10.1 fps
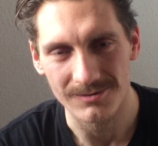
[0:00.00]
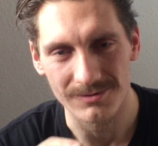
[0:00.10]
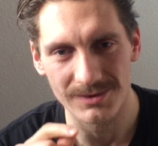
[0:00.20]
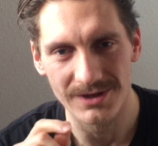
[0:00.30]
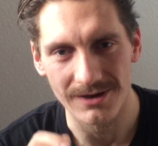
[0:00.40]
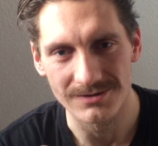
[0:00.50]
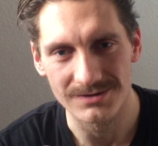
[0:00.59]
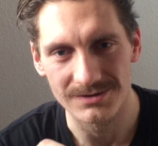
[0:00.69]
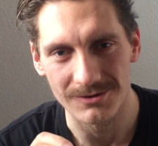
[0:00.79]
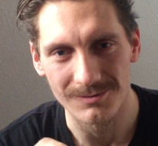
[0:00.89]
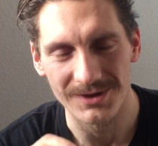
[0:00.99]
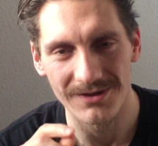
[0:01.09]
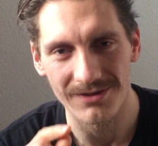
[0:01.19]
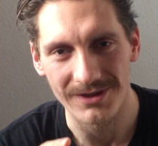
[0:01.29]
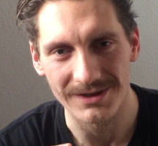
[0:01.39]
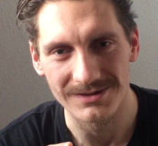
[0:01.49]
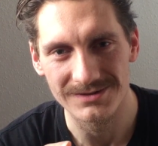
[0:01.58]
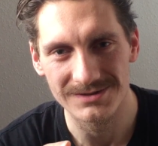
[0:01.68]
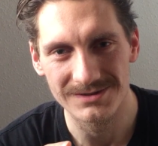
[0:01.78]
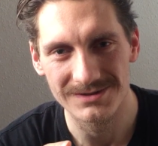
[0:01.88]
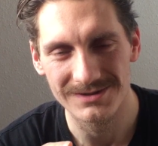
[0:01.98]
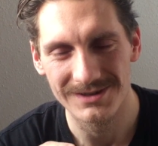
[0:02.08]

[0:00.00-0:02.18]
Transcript: but there's so many things